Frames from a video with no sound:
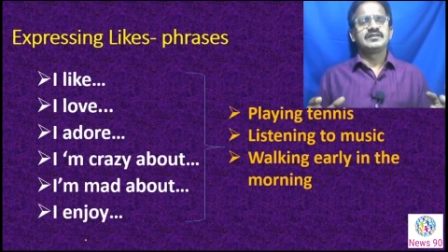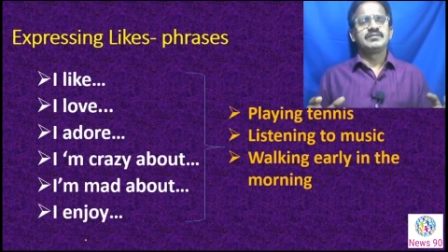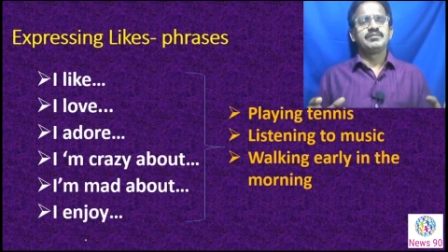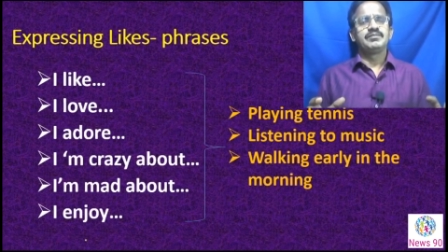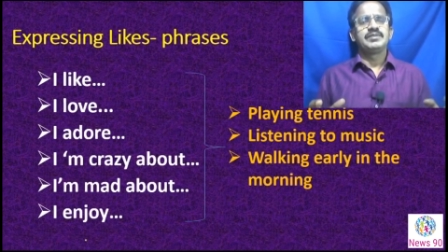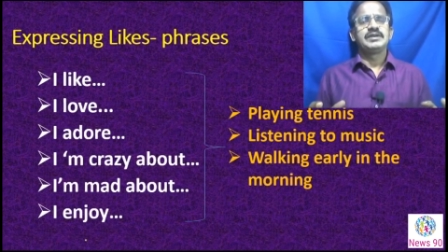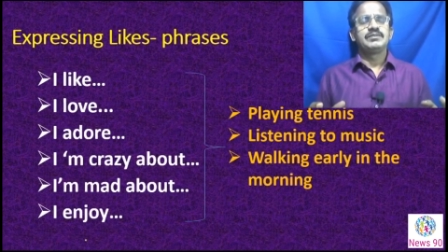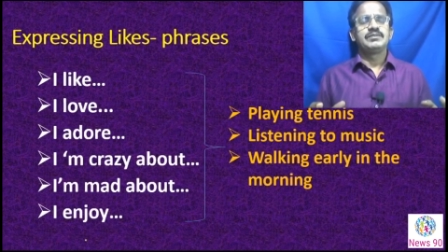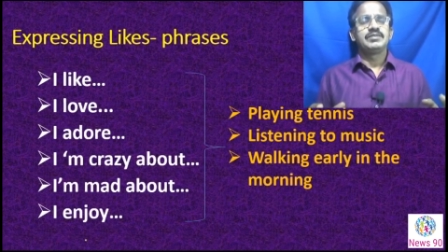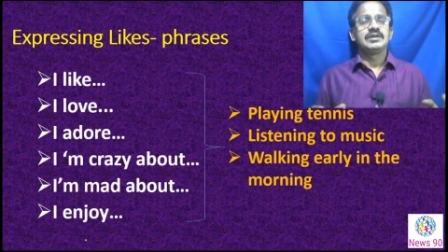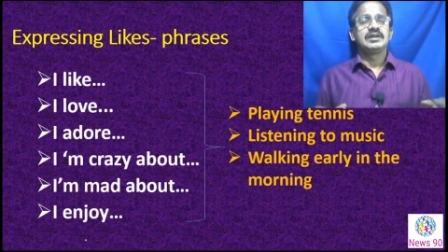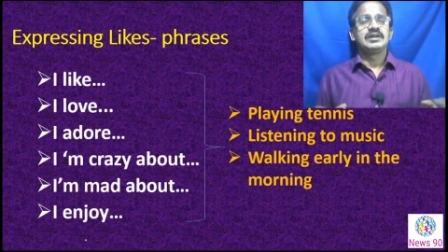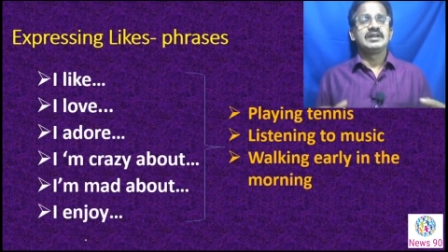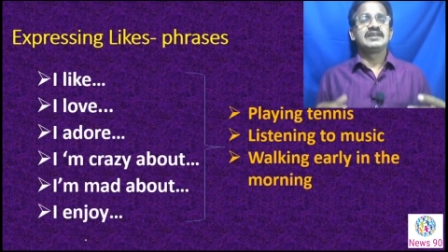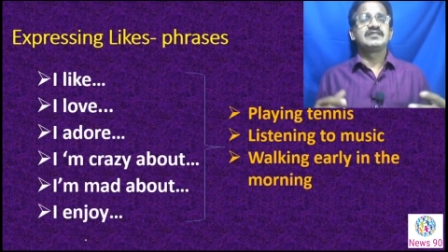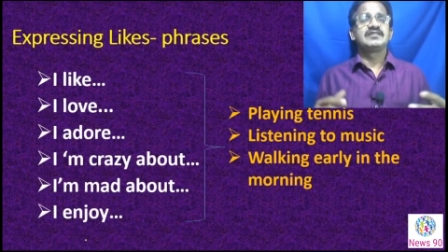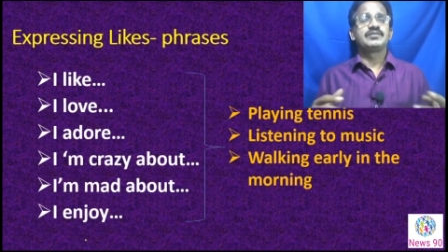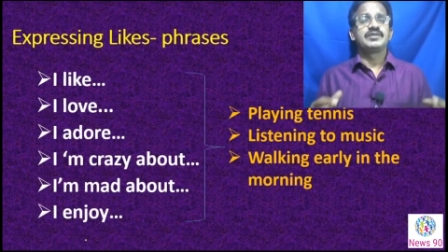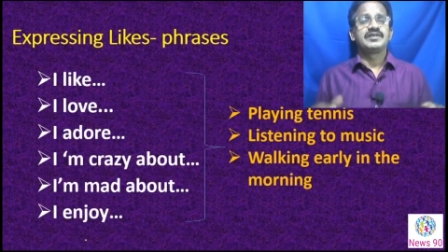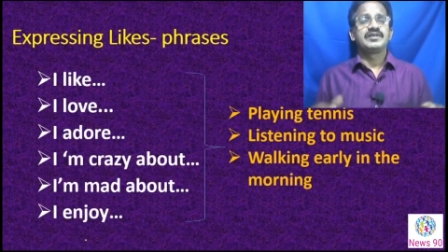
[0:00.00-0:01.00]
some
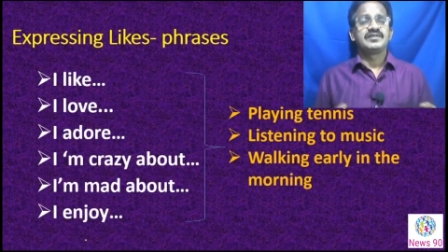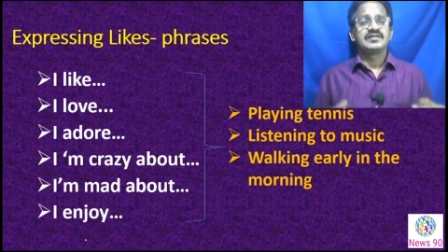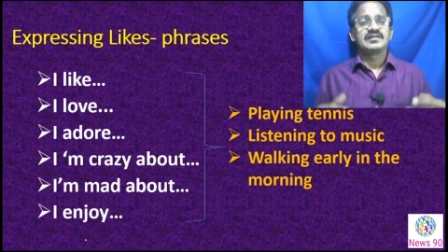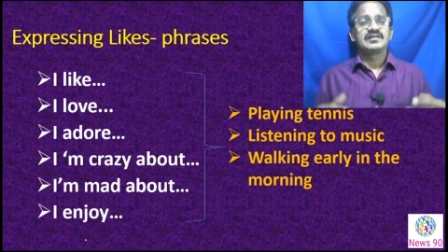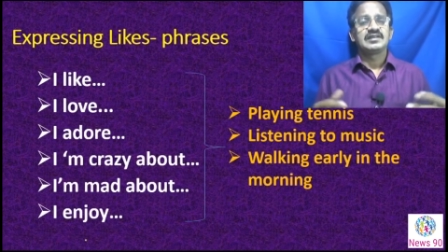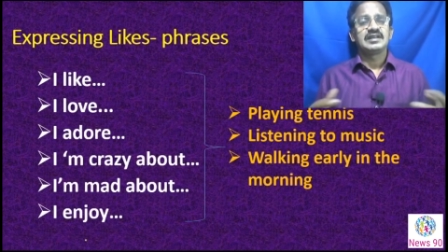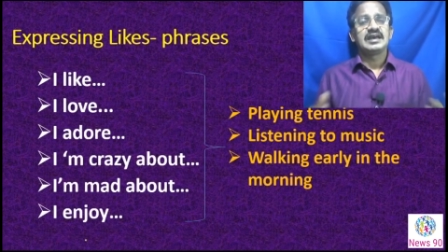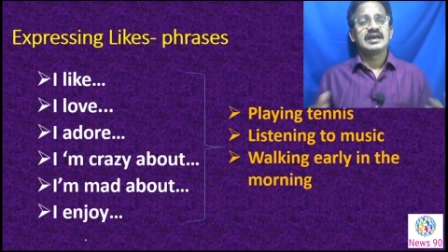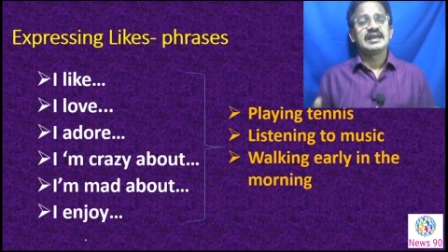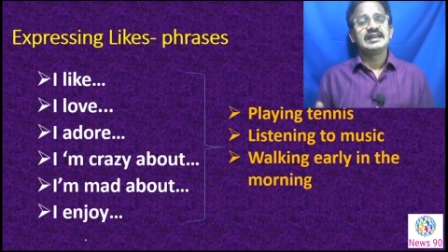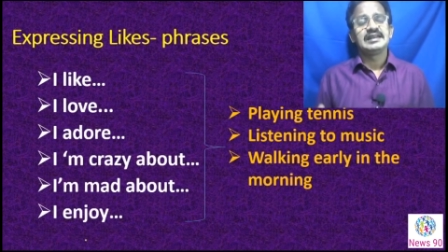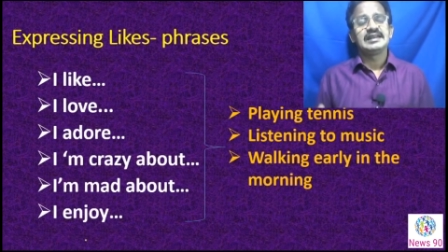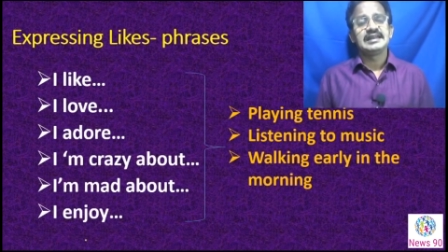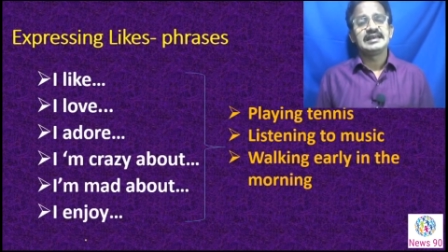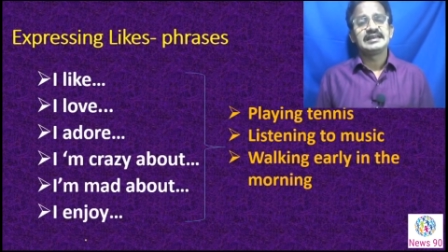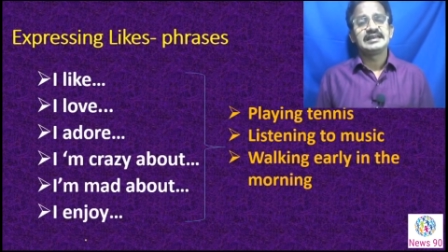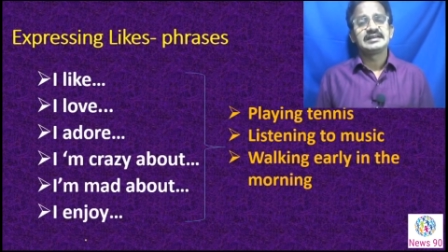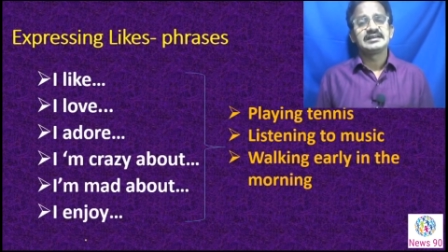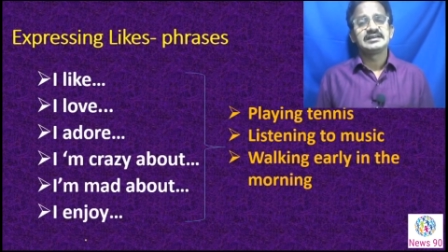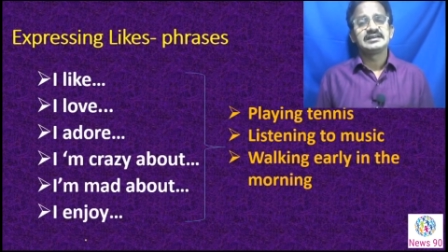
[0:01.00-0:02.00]
people express i
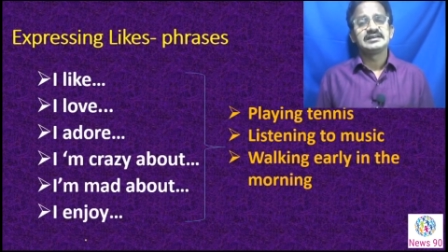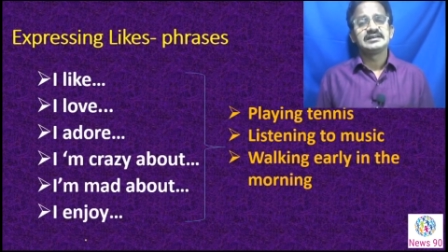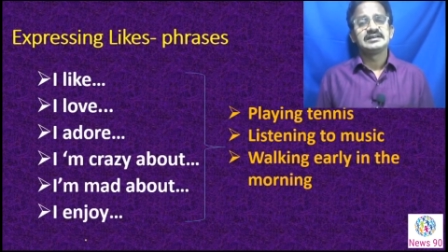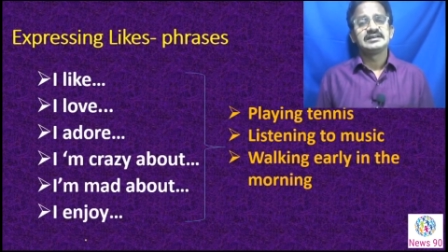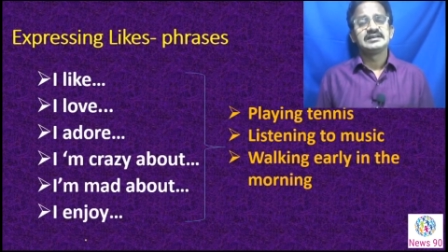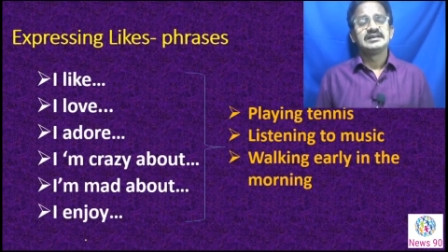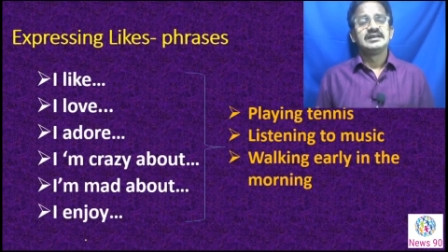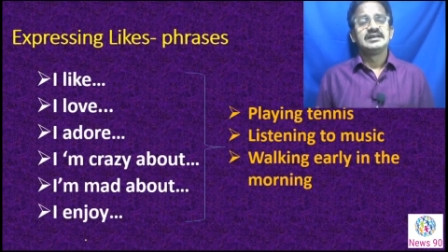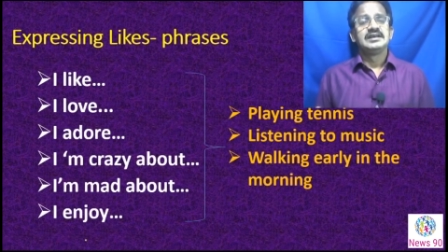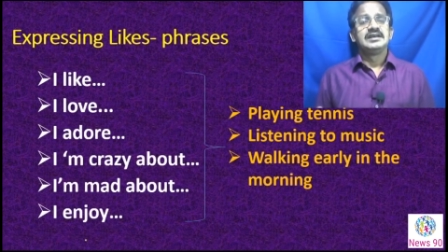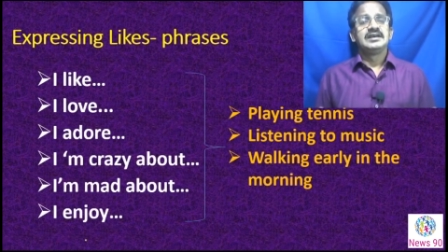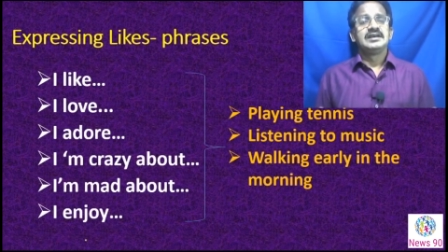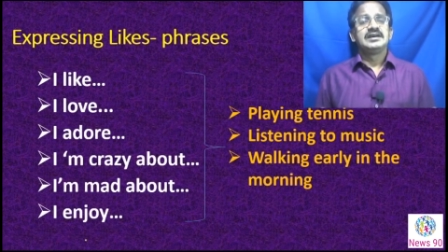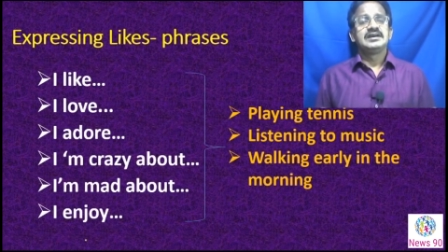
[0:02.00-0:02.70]
like uh,